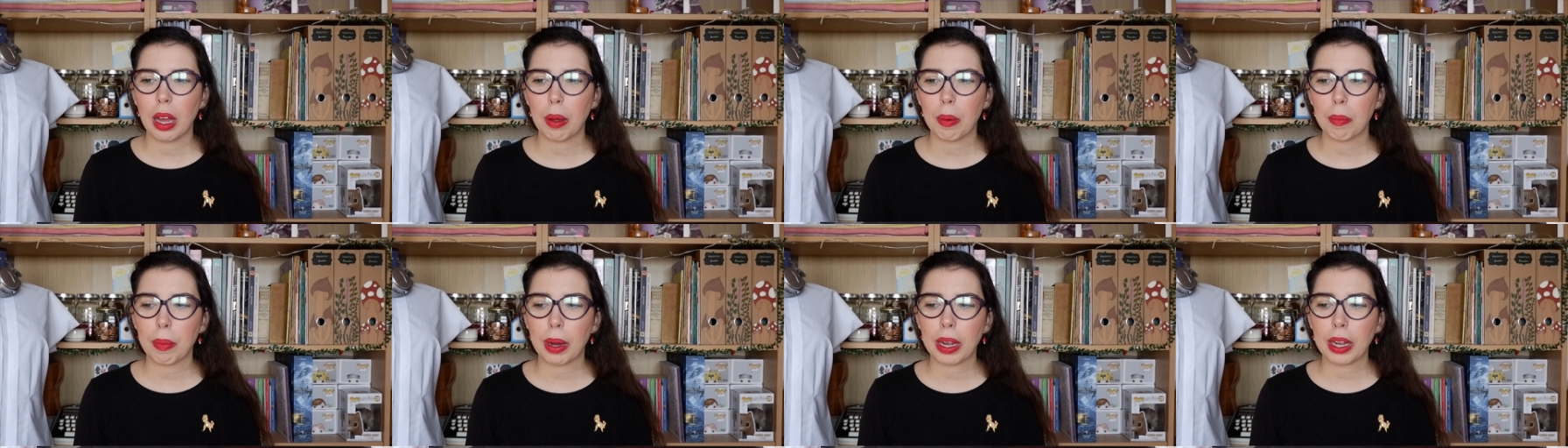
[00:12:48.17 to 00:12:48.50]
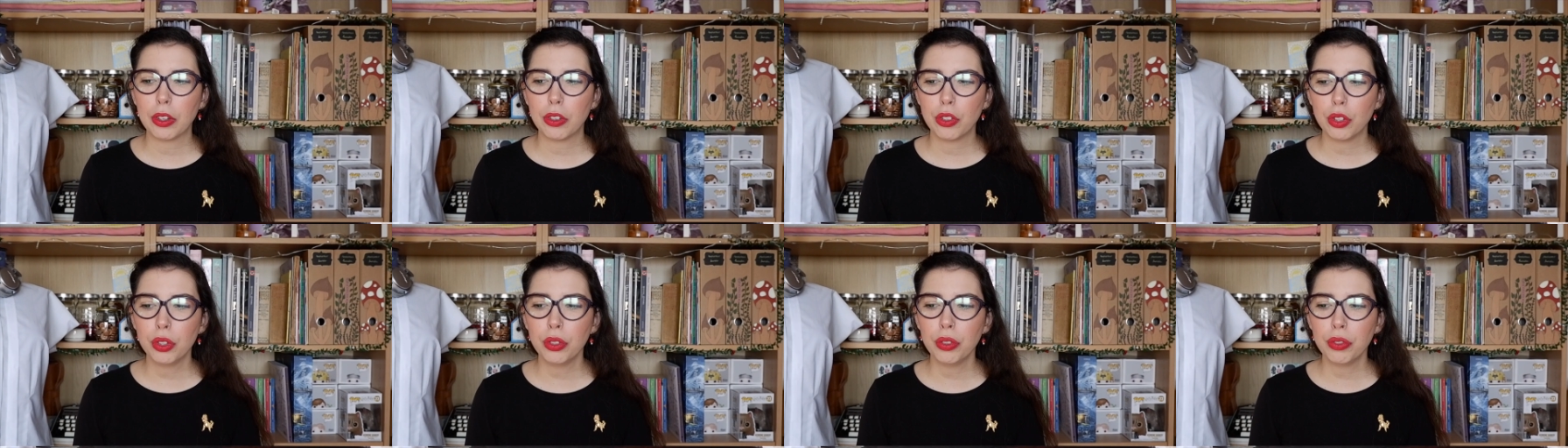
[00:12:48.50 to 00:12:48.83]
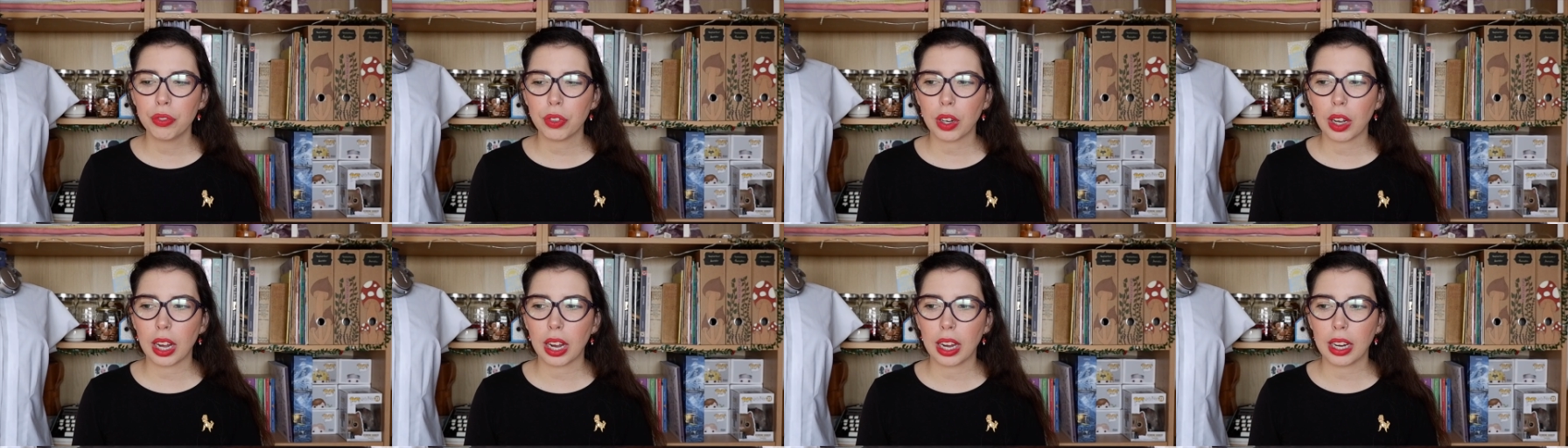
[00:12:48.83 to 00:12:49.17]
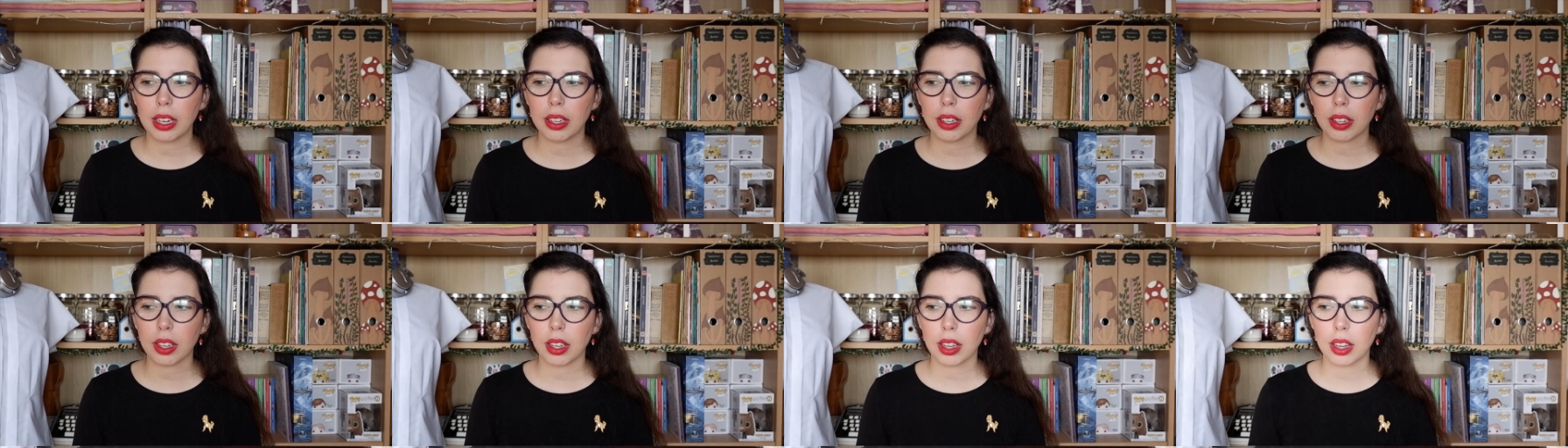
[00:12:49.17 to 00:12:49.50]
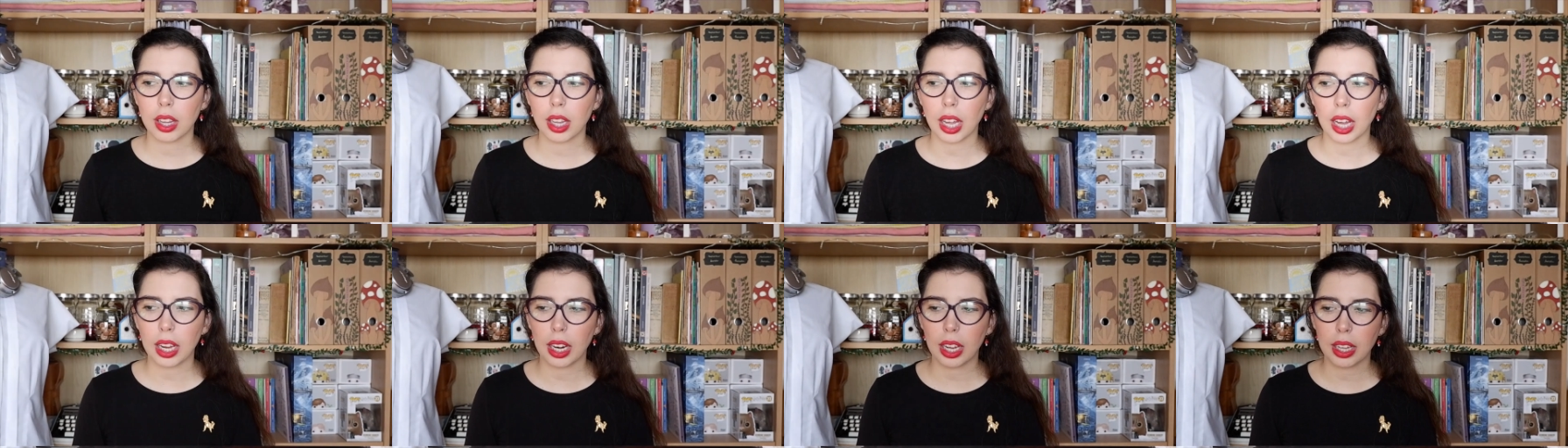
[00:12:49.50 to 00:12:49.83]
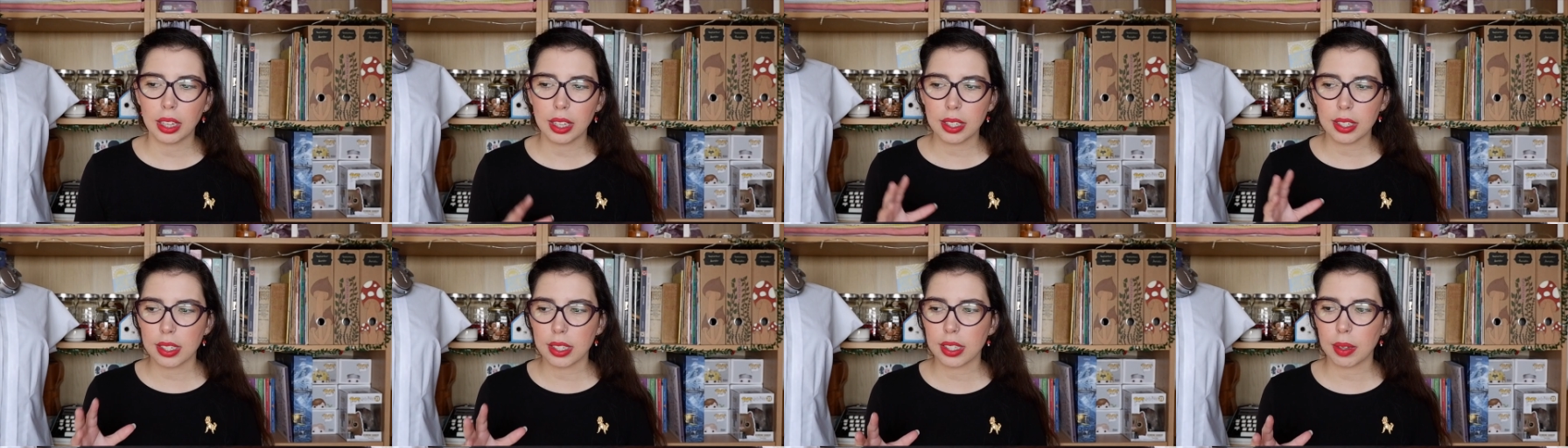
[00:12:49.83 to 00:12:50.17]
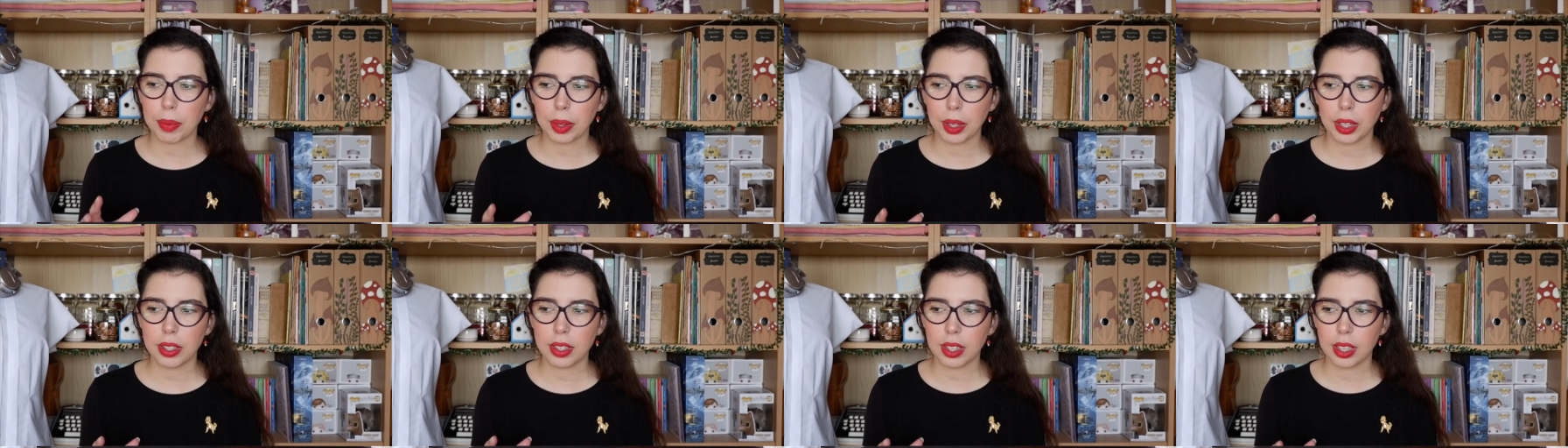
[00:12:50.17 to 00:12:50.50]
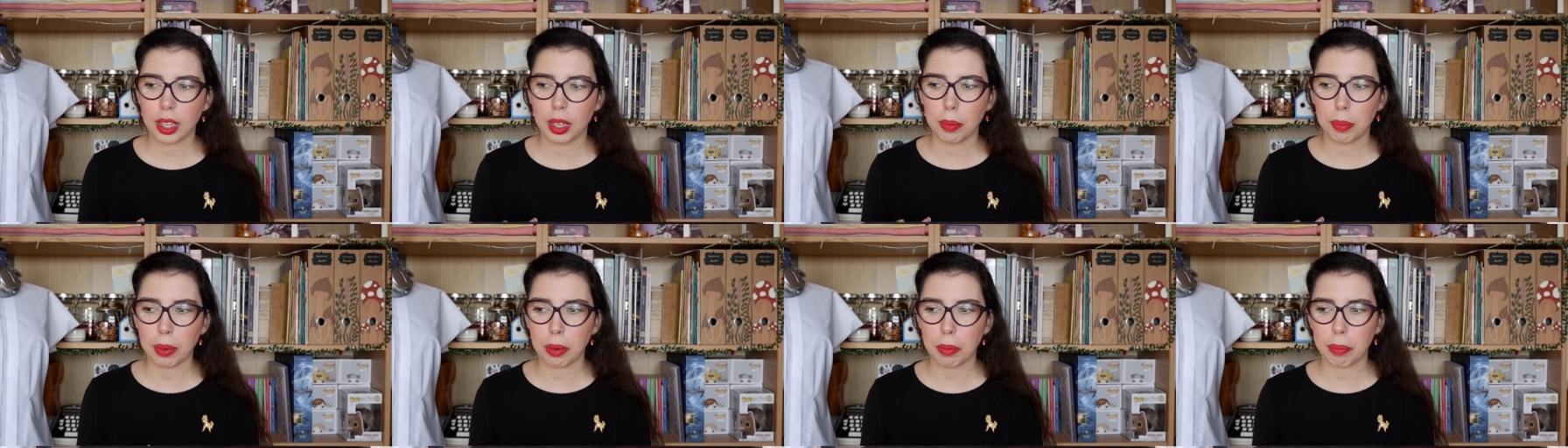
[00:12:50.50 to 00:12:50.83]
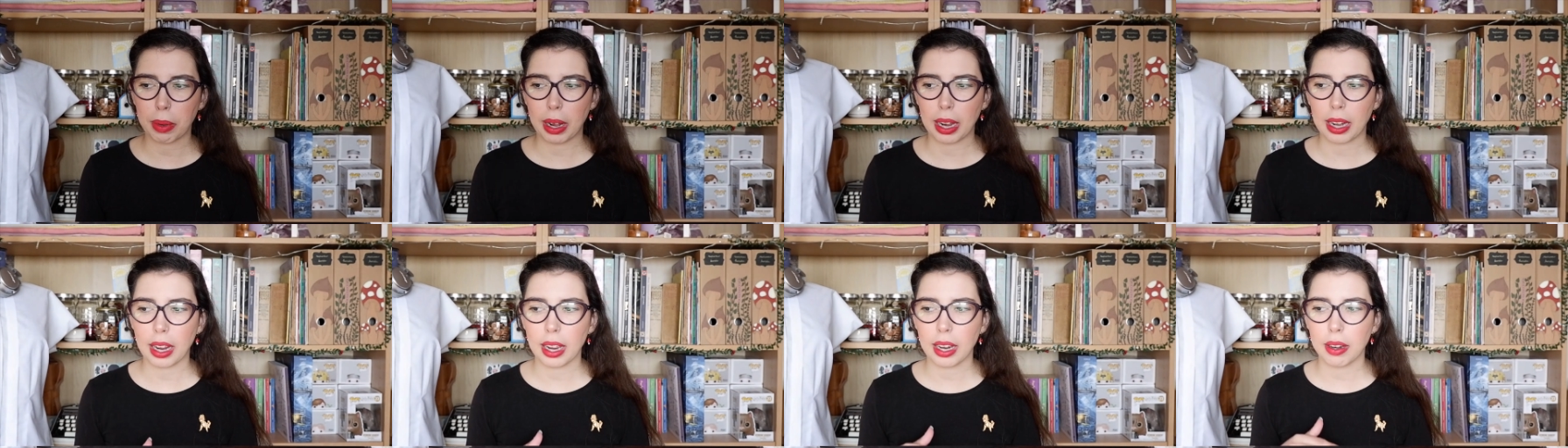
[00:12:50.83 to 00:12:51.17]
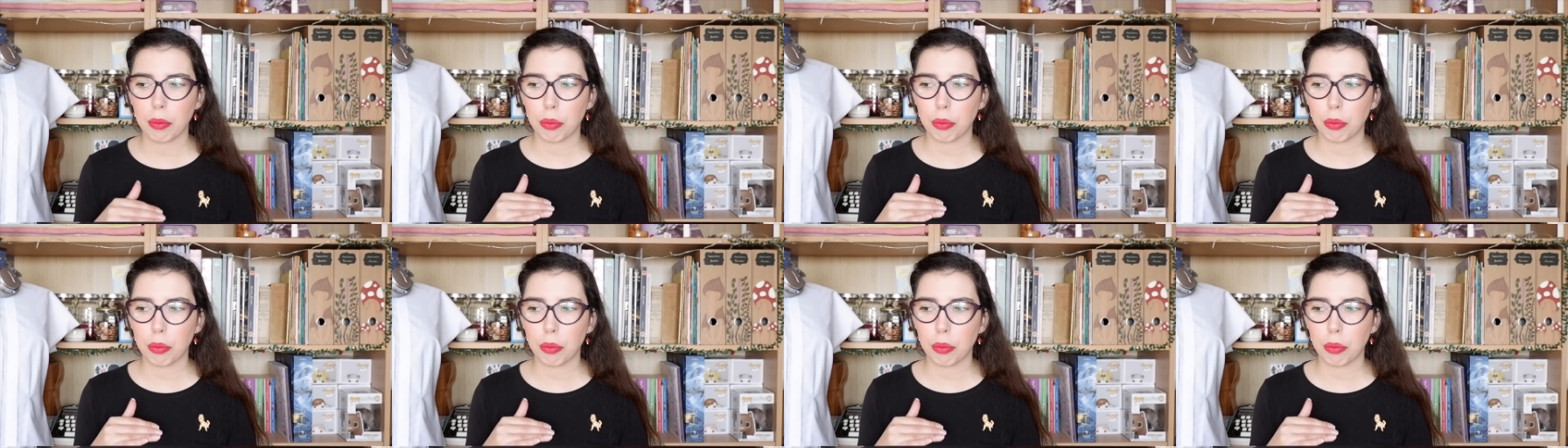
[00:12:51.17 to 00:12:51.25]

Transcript: I do find that, and this is something to keep in mind,